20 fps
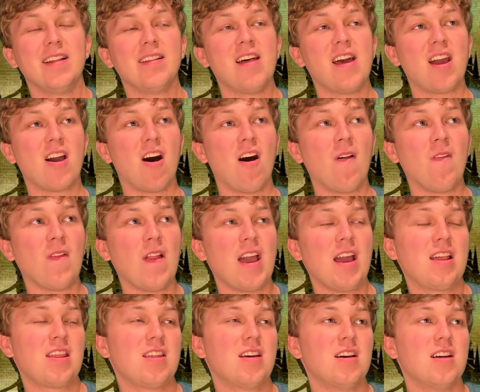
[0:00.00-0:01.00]
Like,
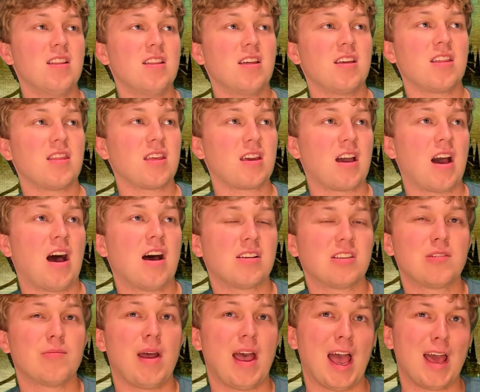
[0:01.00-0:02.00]
unlike the
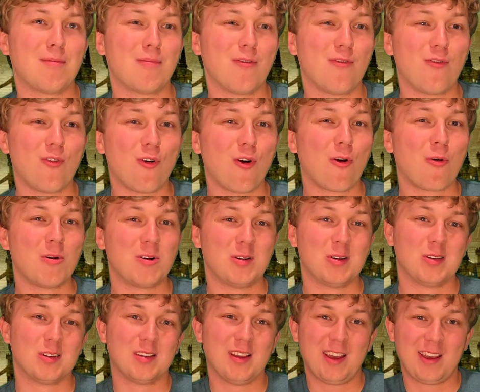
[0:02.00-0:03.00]
costume I had before, which
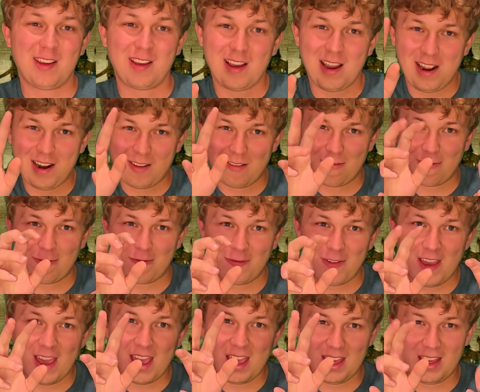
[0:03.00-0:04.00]
is like kind of
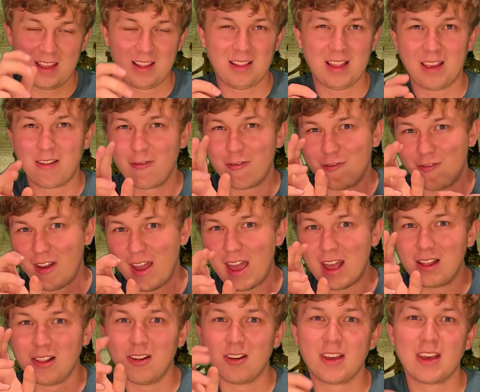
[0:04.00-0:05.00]
fake
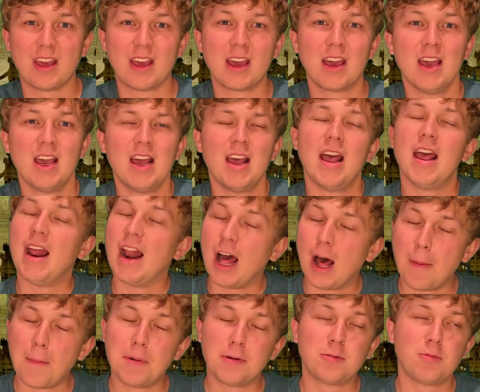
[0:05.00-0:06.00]
looking, it
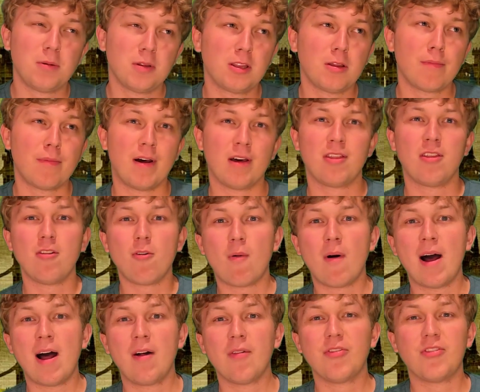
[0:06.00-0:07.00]
helps with the Breath of the
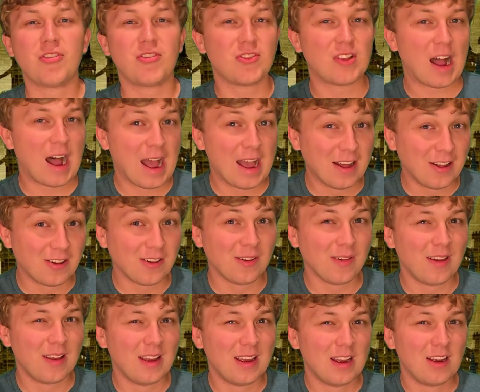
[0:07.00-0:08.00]
Wild
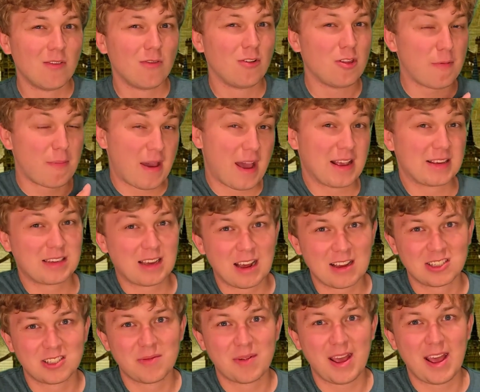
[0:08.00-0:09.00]
style for the past
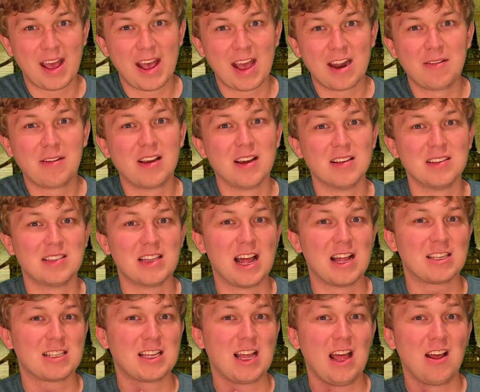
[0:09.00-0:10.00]
costume I had, because
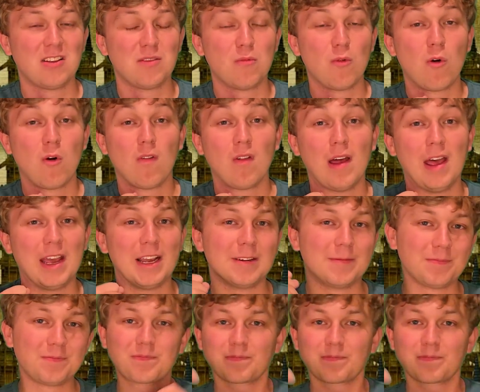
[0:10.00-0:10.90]
that style is more like